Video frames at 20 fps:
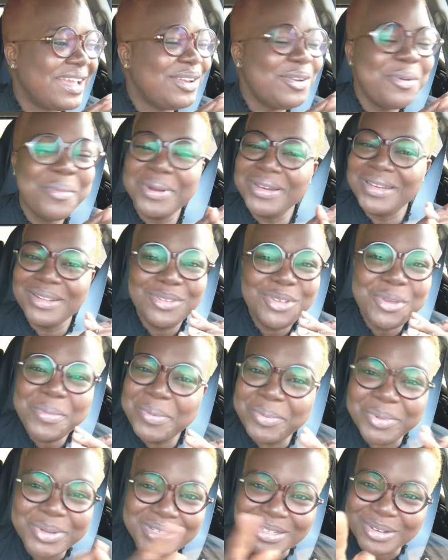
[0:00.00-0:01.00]
nobody, you
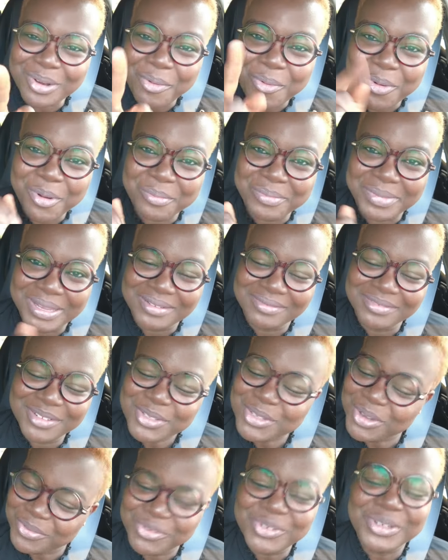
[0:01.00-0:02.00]
people do not want me.
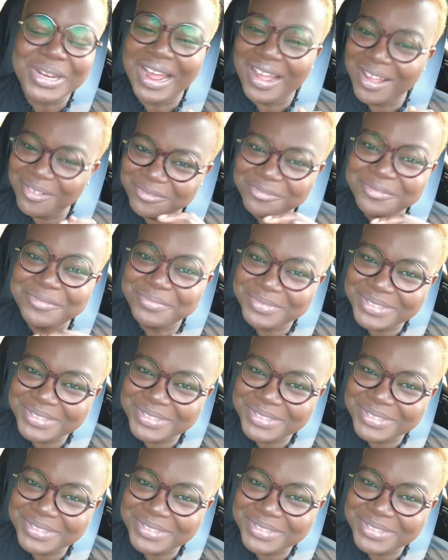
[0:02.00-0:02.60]
Those of you that have